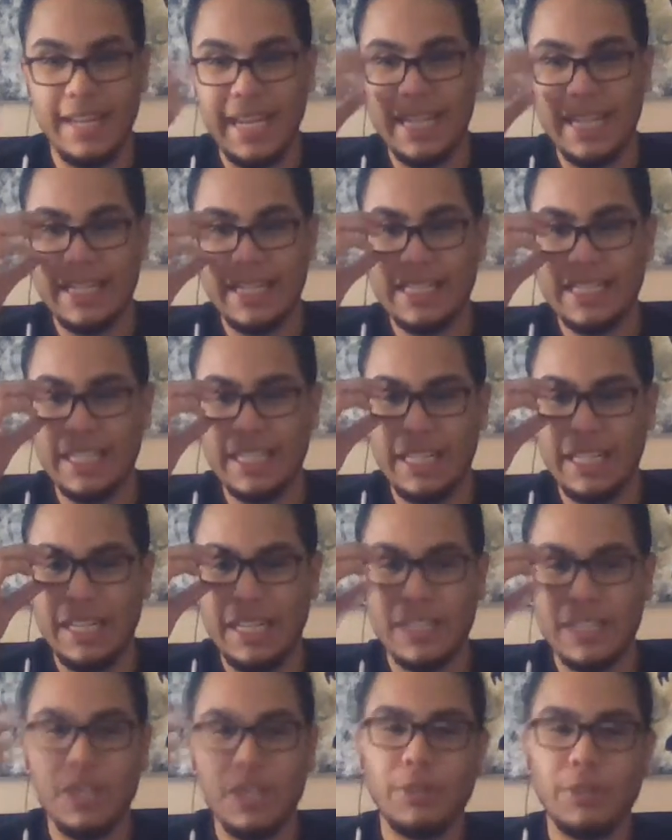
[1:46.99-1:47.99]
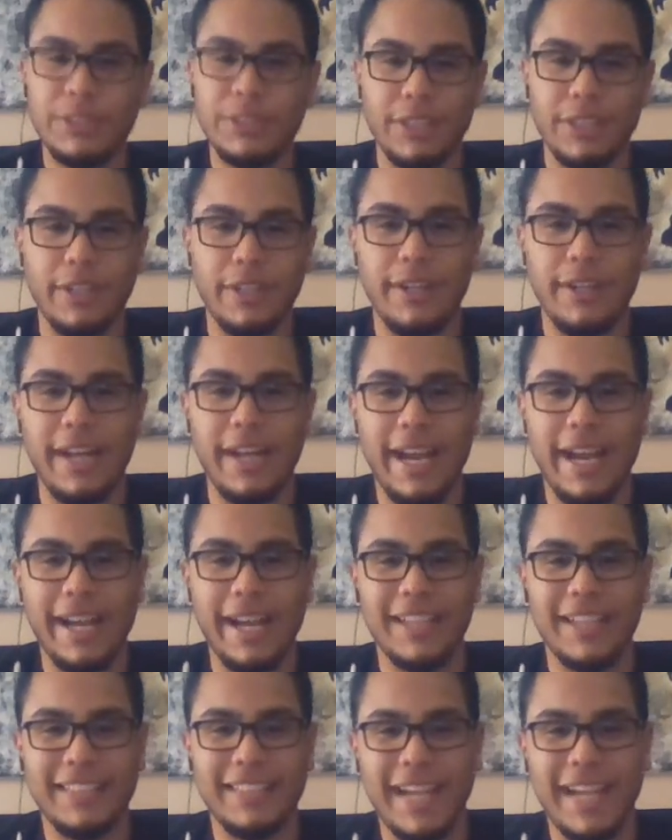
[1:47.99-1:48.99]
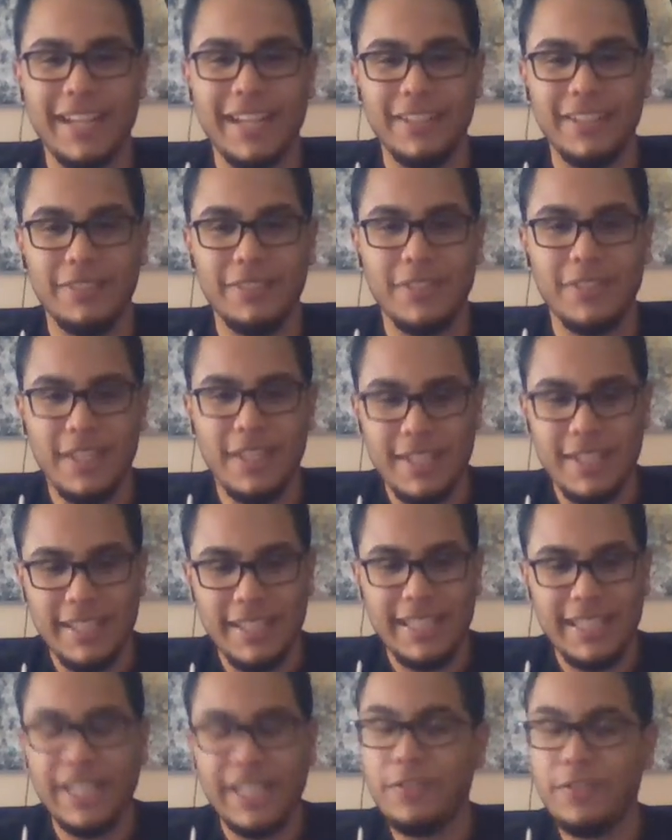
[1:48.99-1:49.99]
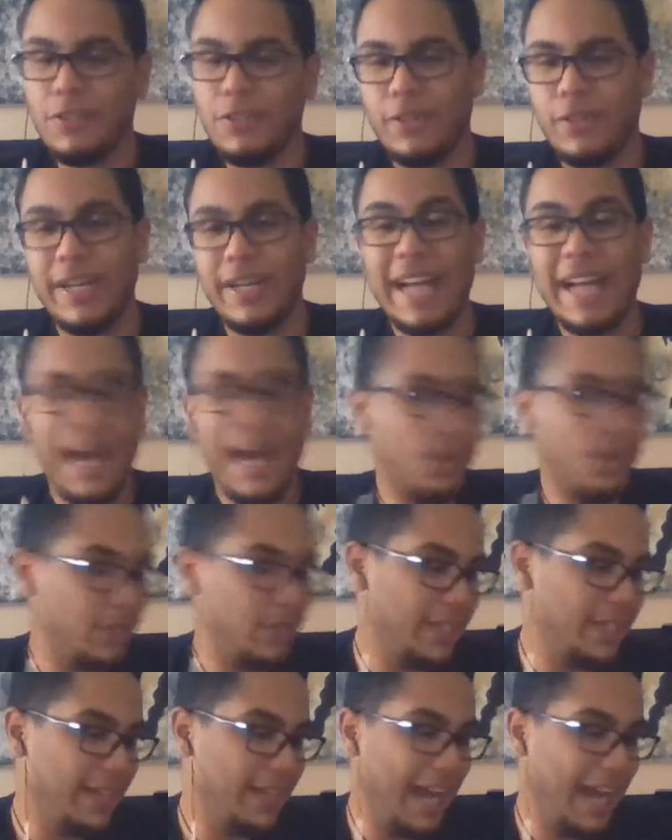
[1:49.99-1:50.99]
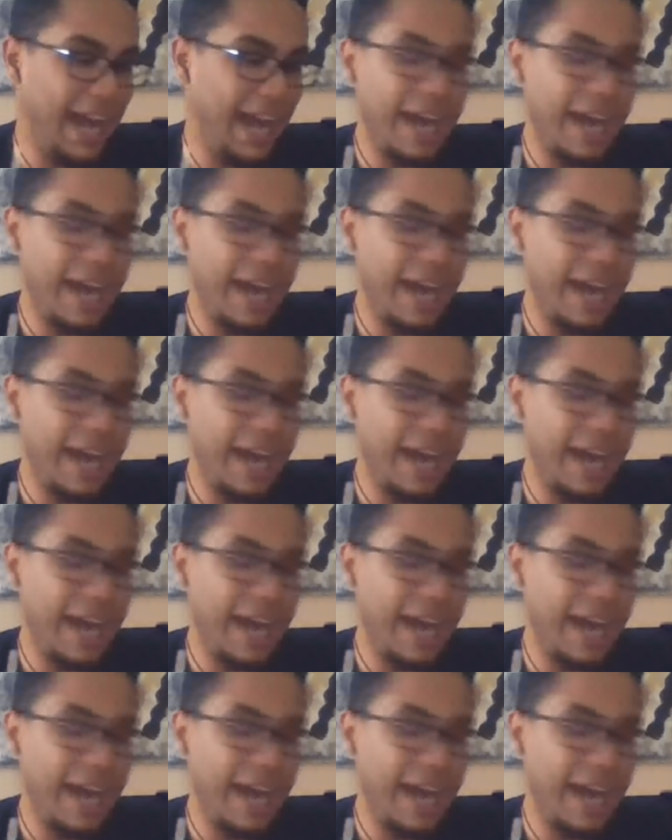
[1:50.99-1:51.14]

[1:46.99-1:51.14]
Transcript: and goes to her and kind of gives her an outlet.